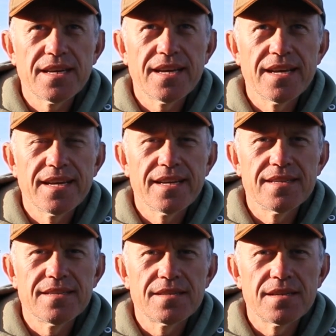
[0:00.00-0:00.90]

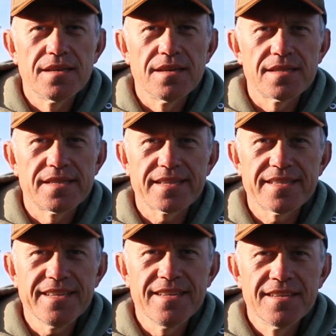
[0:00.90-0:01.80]
and a
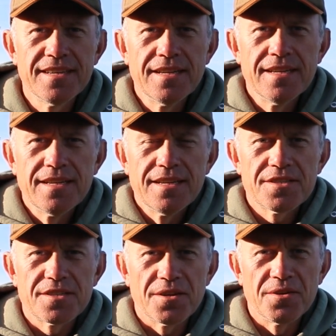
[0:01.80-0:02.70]
60,
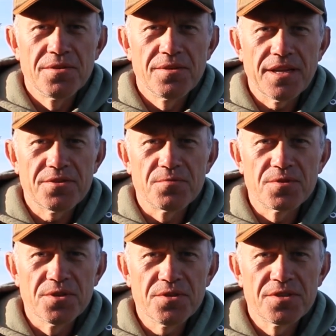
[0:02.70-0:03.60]
so that's all
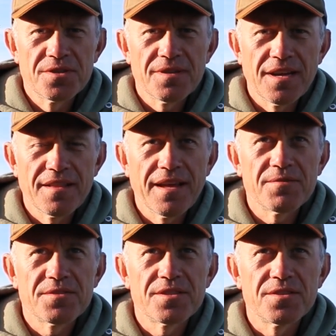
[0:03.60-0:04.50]
good. That
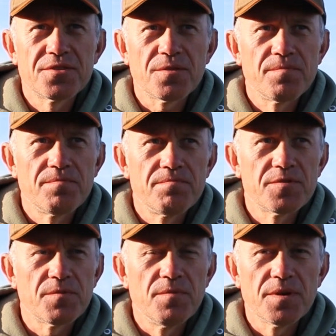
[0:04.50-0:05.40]
was the top
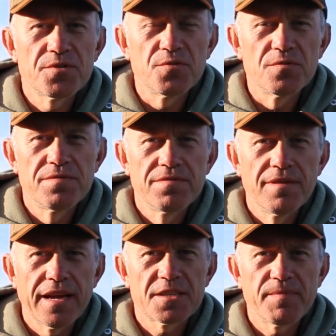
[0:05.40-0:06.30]
of my sort of
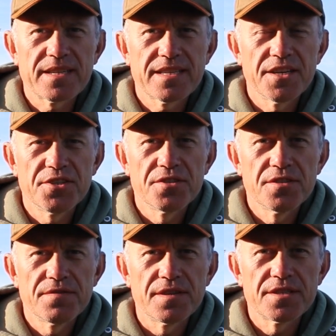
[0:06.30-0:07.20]
expectations
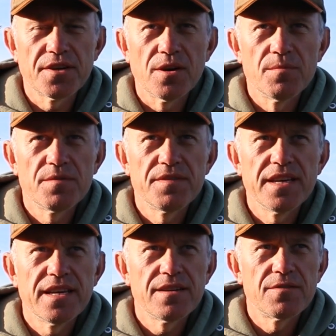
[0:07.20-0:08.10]
for the time of
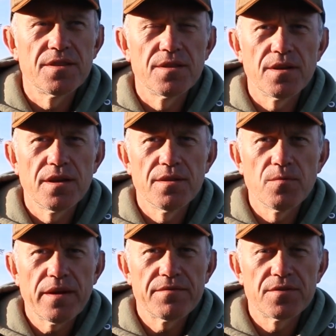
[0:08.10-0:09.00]
year and the
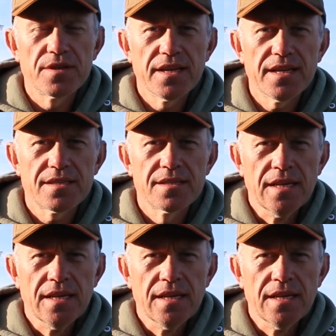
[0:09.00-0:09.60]
weather and that,